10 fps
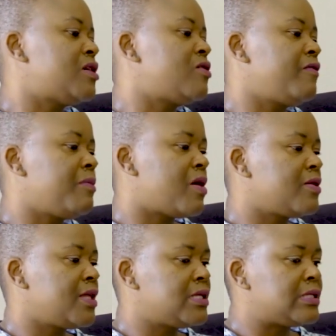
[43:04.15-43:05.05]
out of her
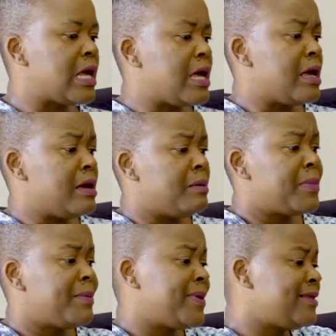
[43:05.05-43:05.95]
mouth is,
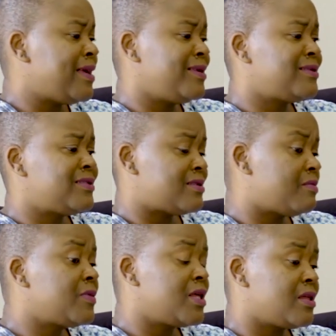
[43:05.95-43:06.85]
Mama, there is
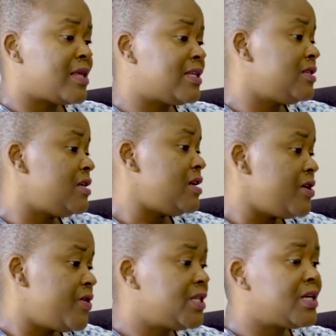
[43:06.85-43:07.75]
something that
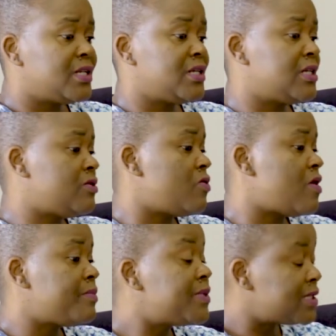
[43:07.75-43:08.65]
irritated or
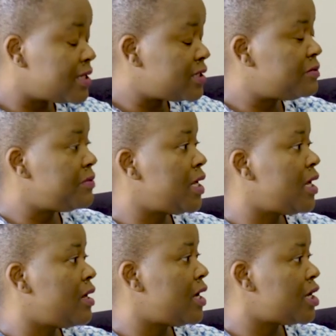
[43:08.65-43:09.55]
upset me
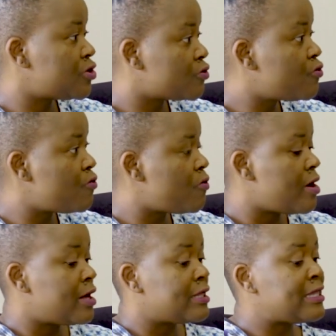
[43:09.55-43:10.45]
at school.
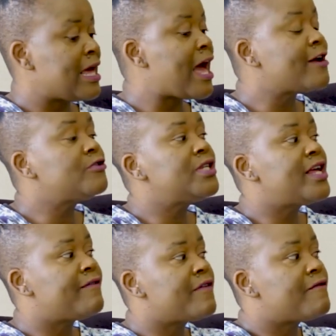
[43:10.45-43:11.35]
They
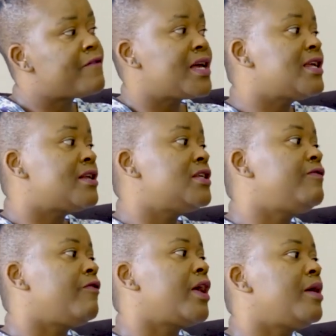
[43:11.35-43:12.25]
actually have a very rich
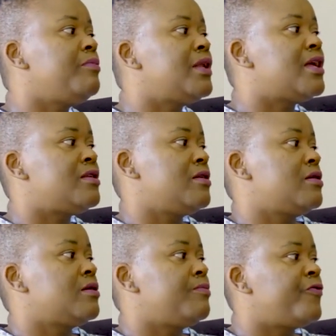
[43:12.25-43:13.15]

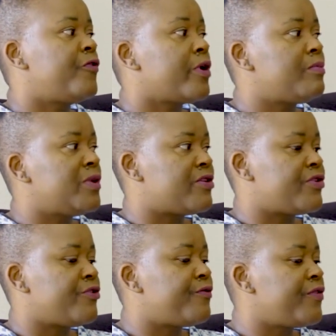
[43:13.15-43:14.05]

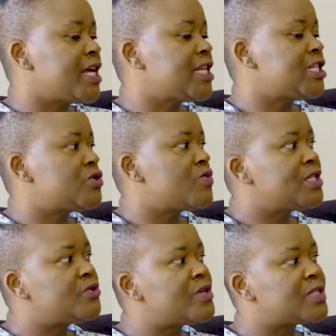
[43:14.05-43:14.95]
vocabulary of English
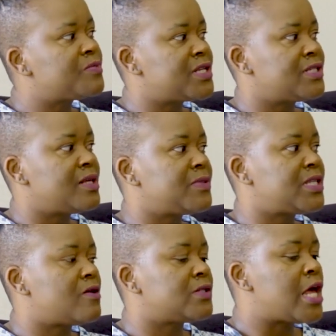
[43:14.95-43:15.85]
words to express
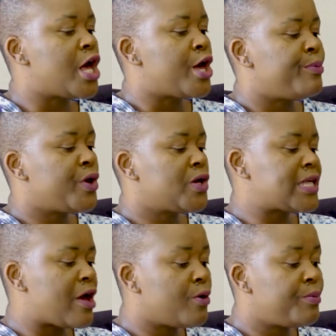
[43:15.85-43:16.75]
themselves. Because
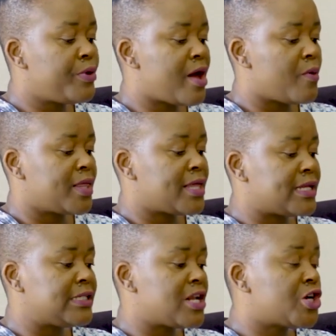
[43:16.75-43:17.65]
I hope you are aware
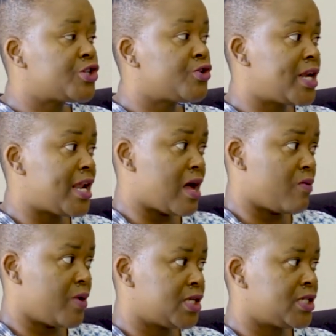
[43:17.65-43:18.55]
that in our Shona
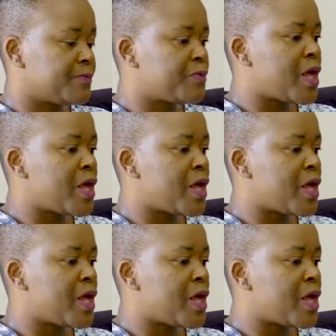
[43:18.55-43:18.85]
language,